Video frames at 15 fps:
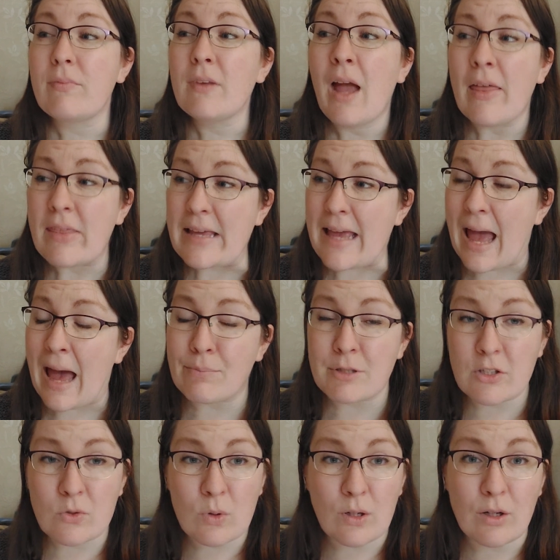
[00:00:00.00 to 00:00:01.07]
I think it
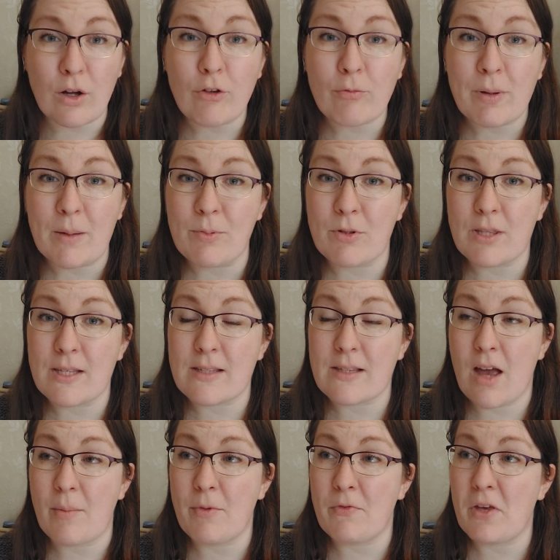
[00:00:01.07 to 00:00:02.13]
happens to a lot of people this
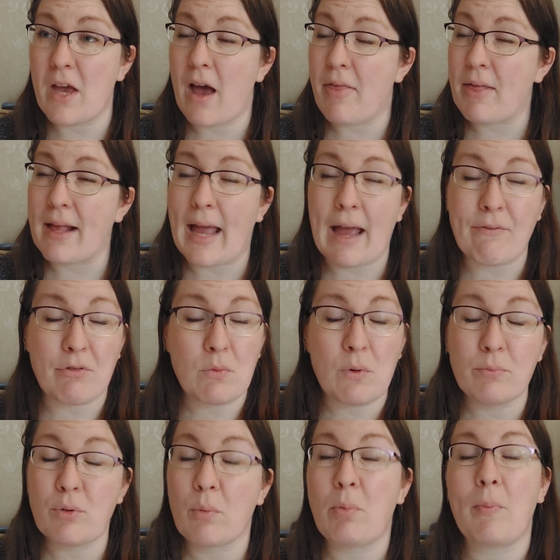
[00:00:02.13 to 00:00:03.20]
time of year. I think everyone
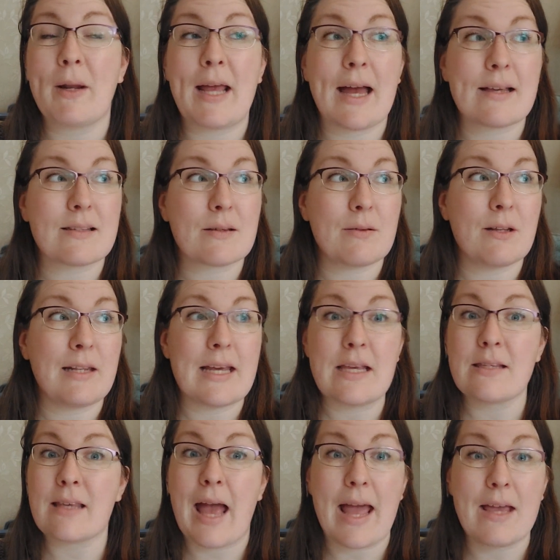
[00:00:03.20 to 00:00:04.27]
probably has at
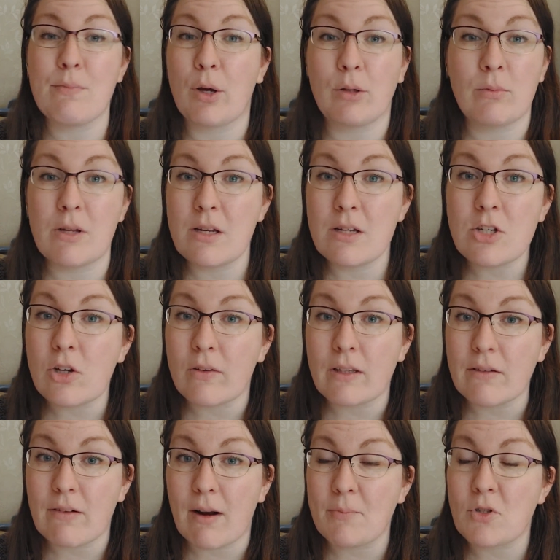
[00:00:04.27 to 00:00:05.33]
least a moment during
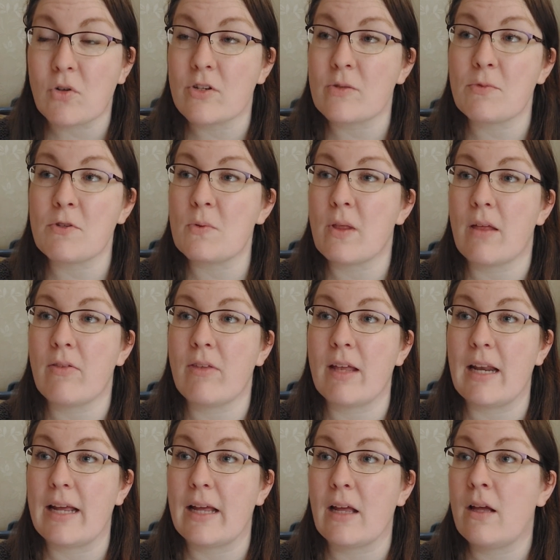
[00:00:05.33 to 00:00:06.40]
the run up to Christmas where they're
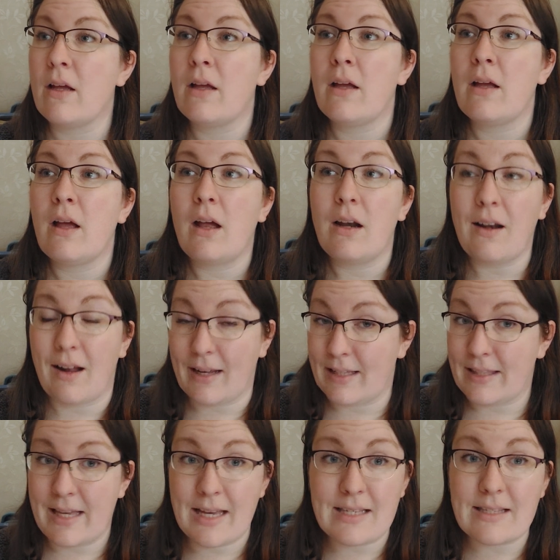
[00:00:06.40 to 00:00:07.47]
feeling like
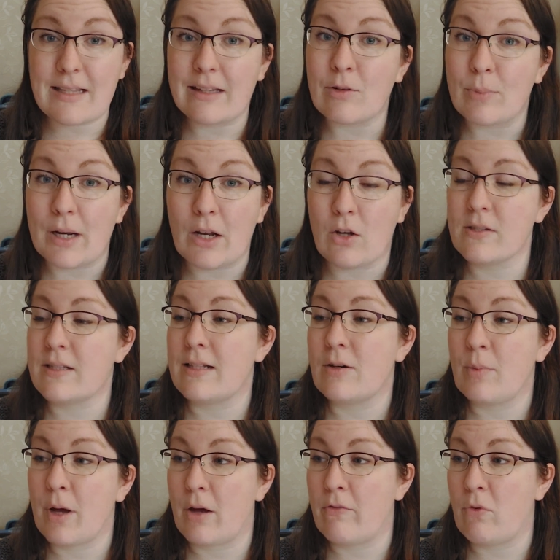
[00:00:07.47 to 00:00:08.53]
this, a little bit lost, a
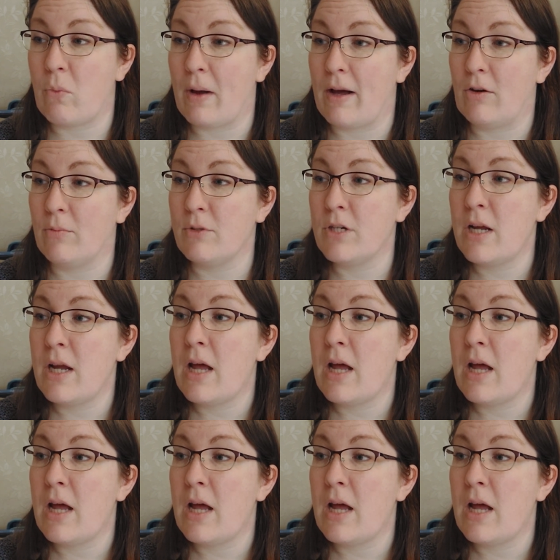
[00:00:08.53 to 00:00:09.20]
little bit overwhelmed.